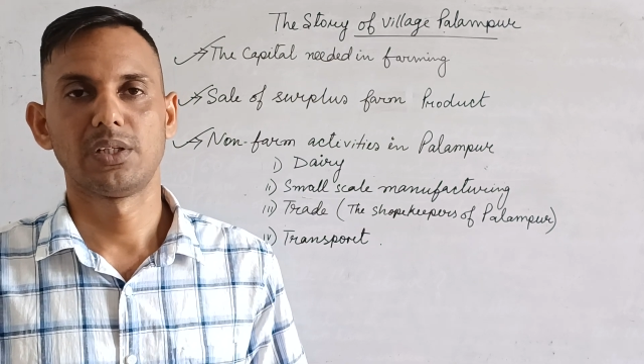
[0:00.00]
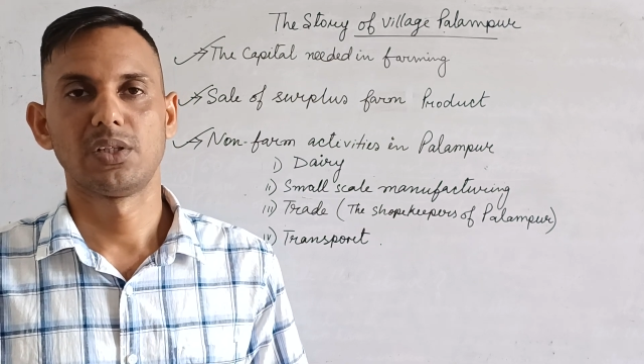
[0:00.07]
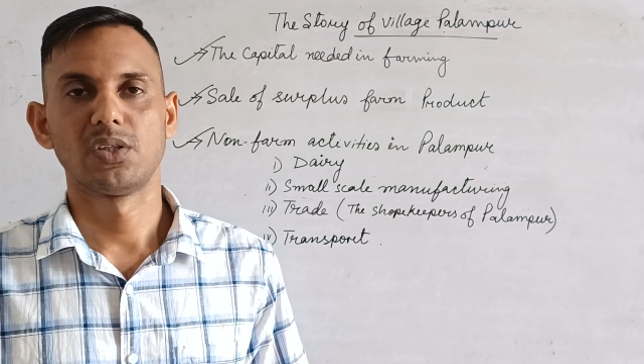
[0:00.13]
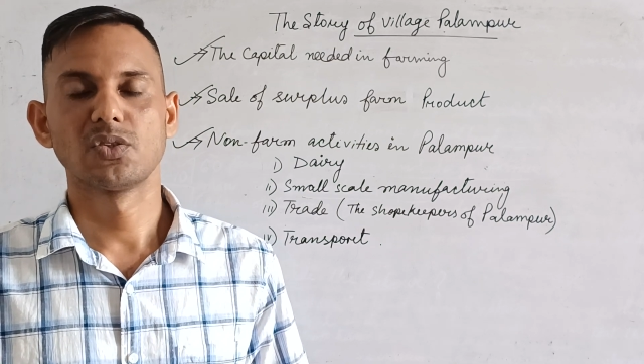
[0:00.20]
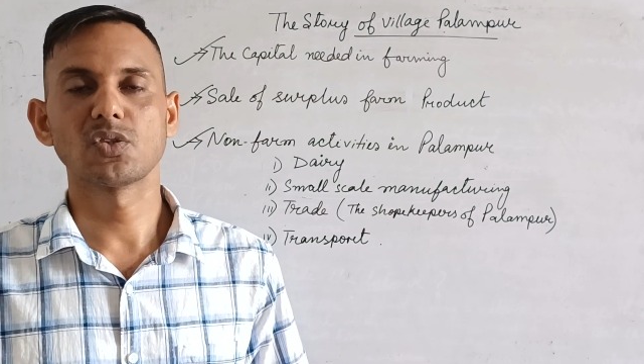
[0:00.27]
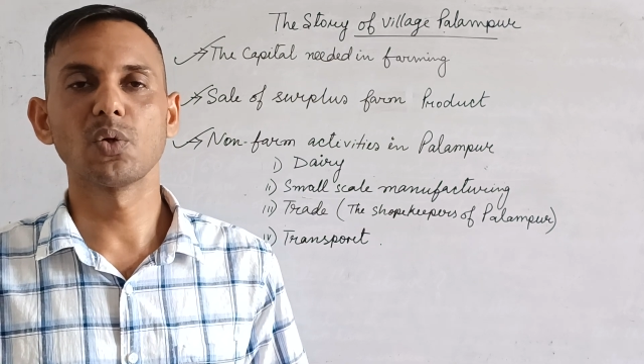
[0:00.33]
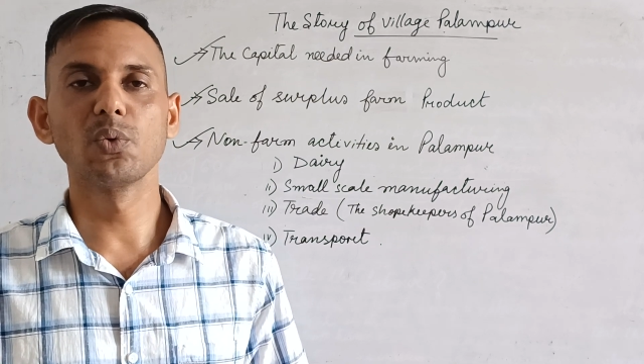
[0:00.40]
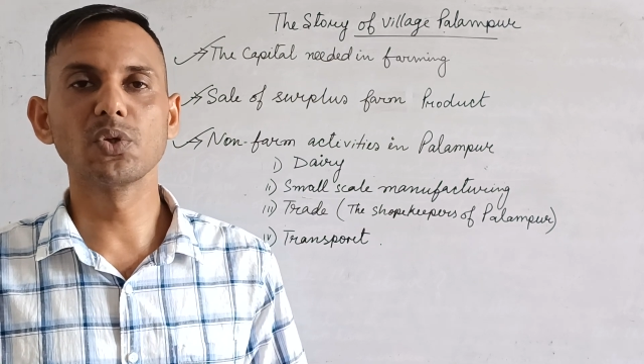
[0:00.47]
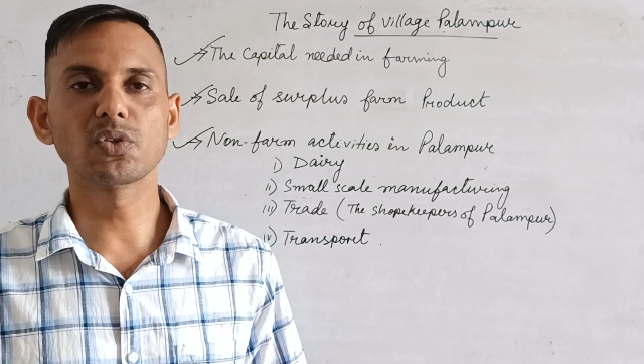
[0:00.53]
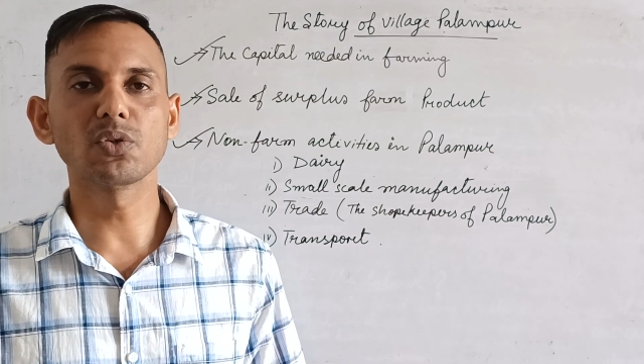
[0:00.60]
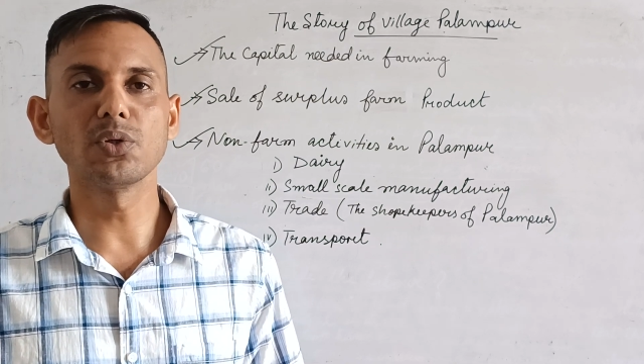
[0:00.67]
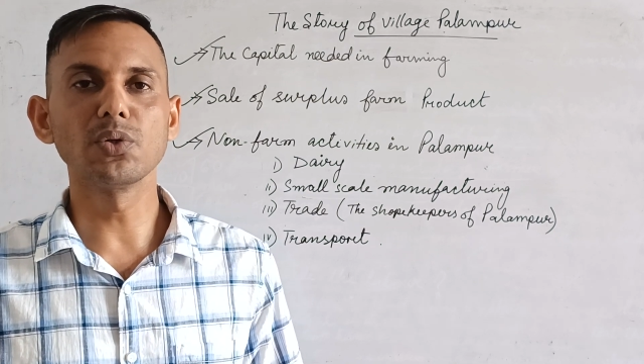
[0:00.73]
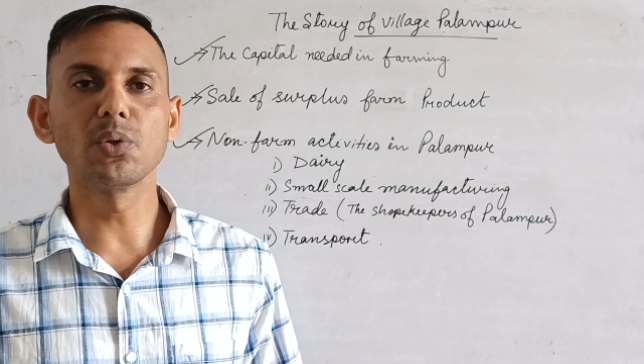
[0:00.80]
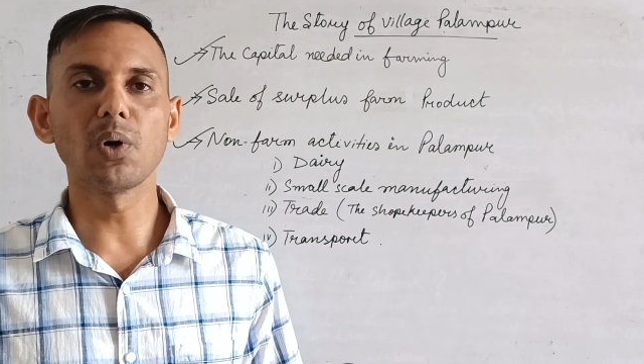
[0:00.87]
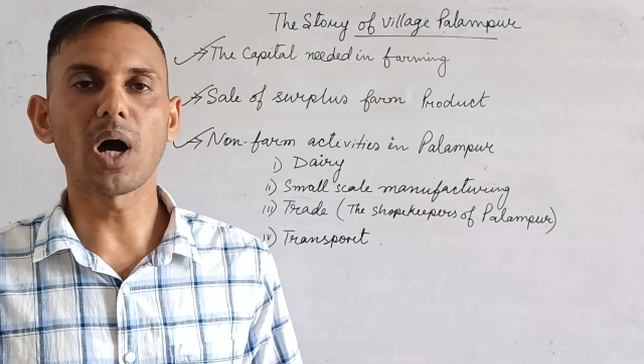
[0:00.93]
So we should
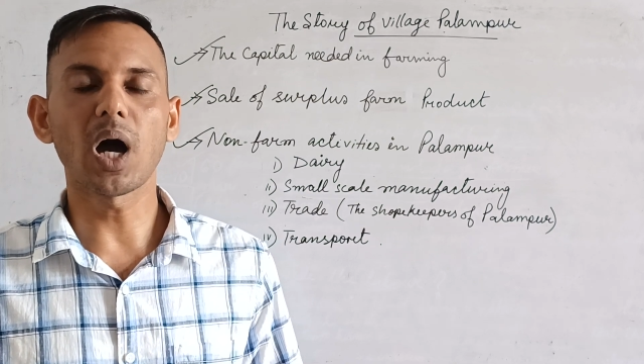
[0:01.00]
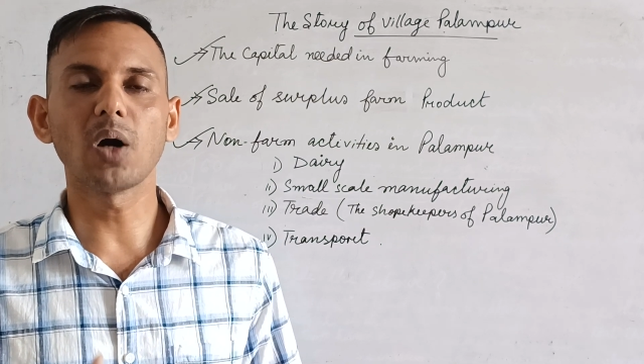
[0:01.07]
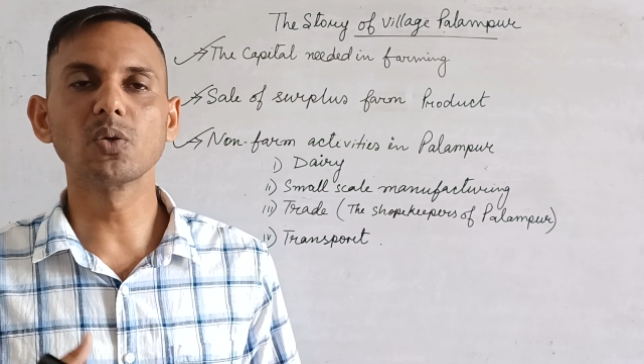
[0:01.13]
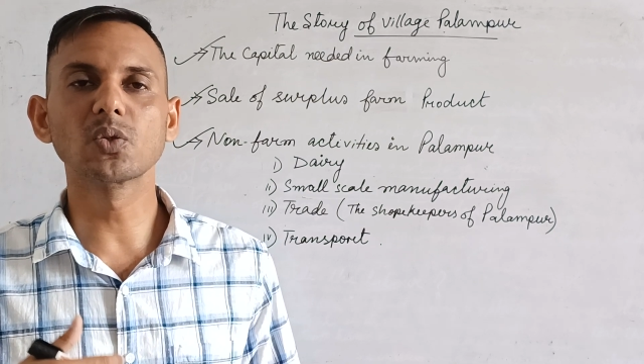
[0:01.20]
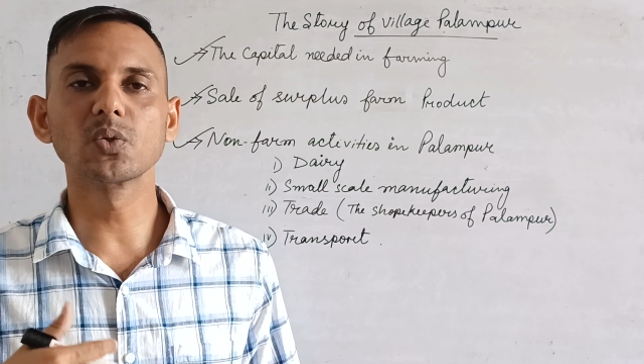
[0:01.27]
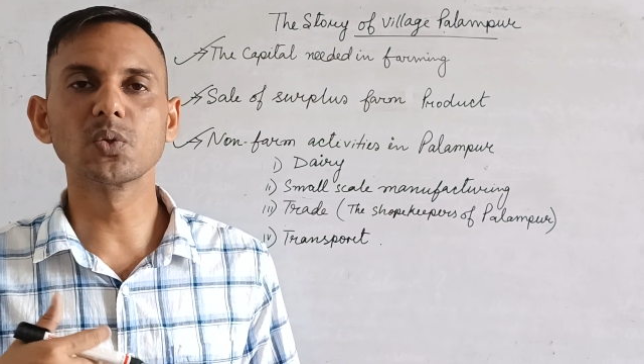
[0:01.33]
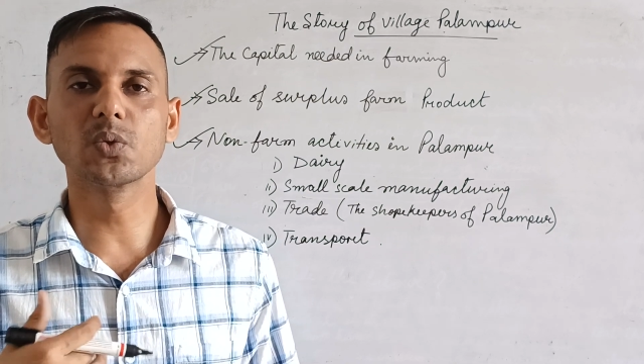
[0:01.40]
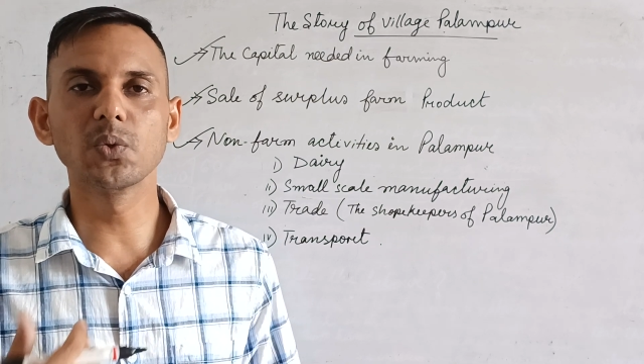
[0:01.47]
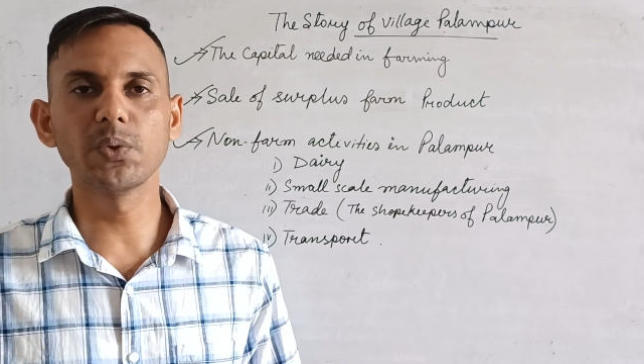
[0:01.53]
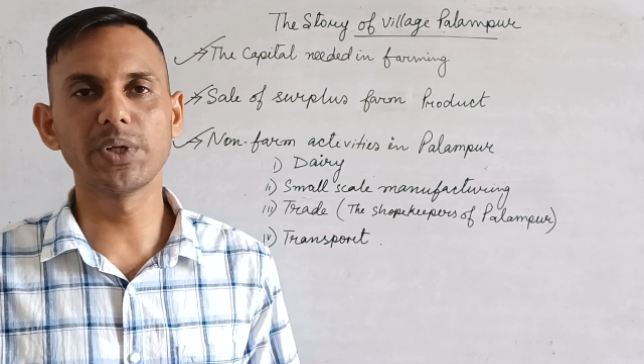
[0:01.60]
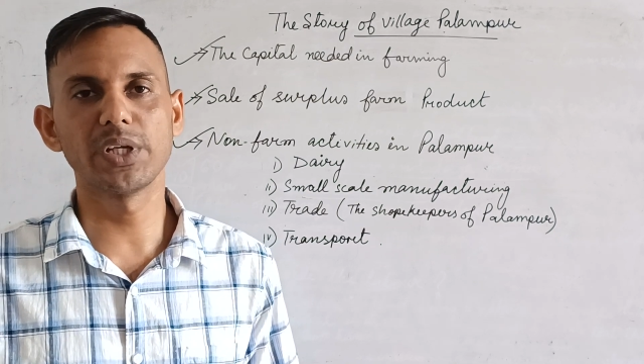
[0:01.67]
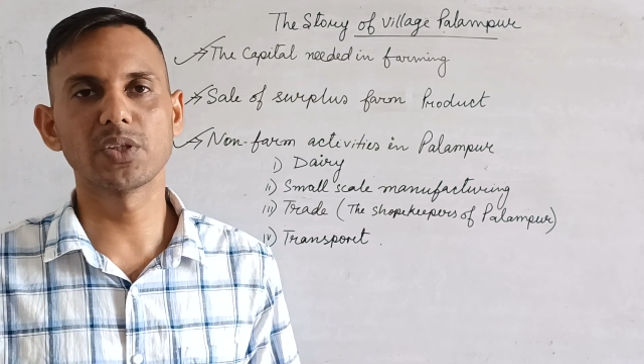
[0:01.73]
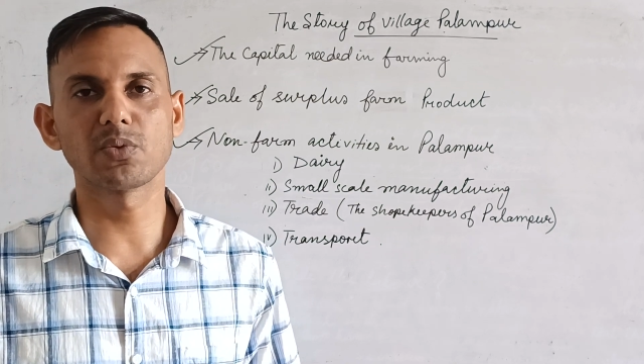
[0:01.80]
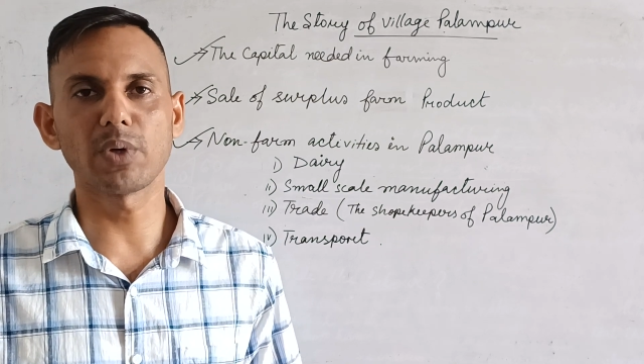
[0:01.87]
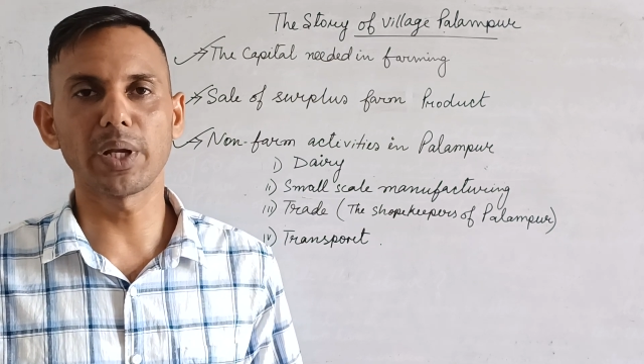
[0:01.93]
know how to do this one,